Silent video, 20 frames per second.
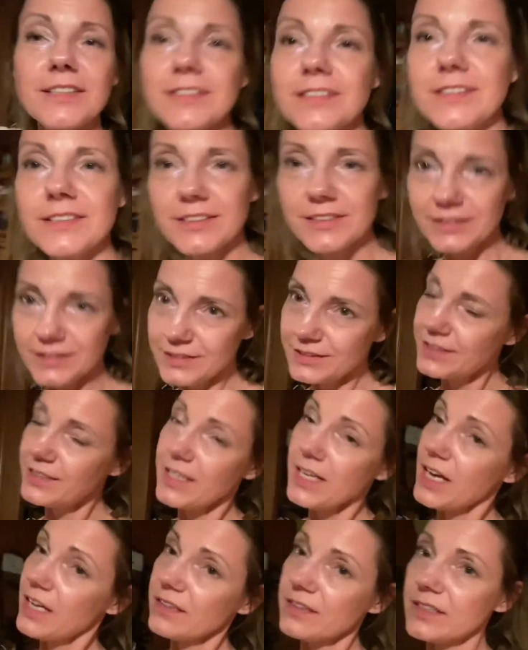The
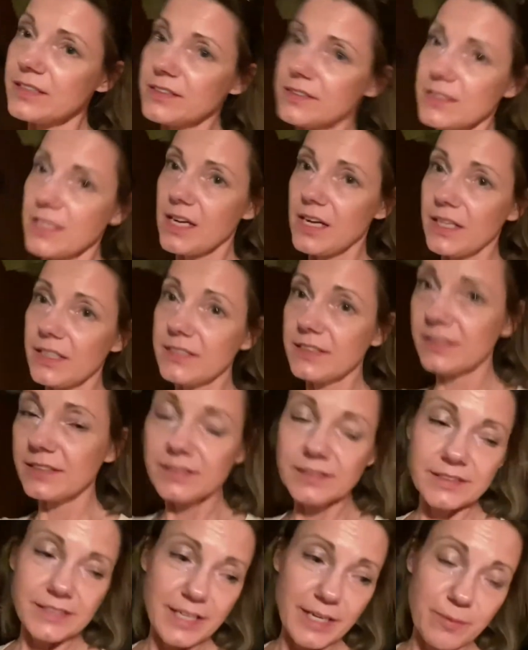cat that died
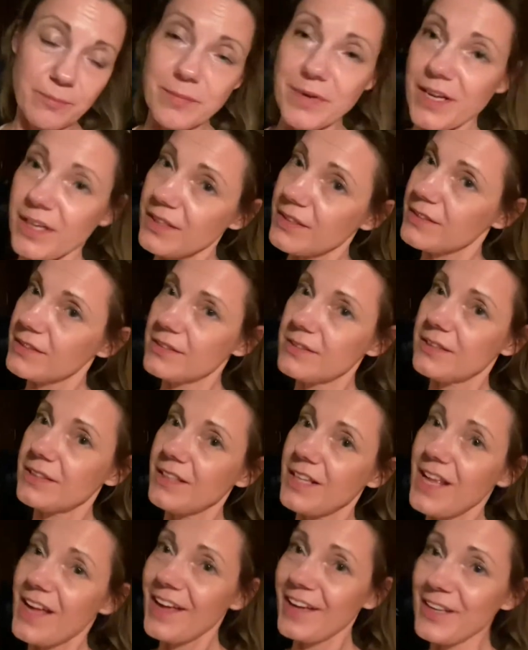and came back to
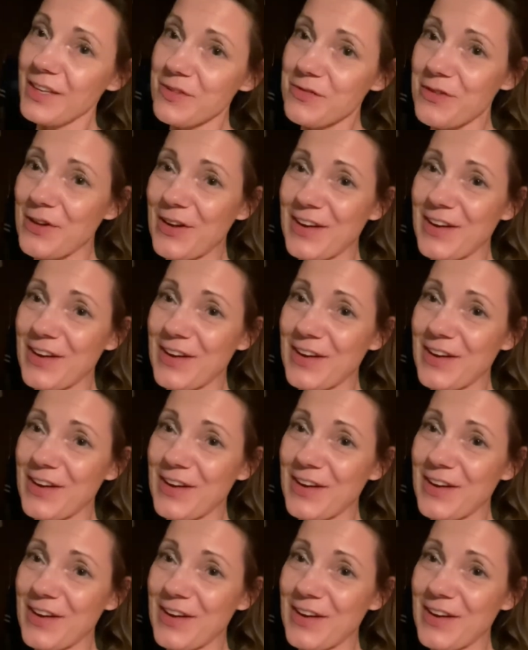life.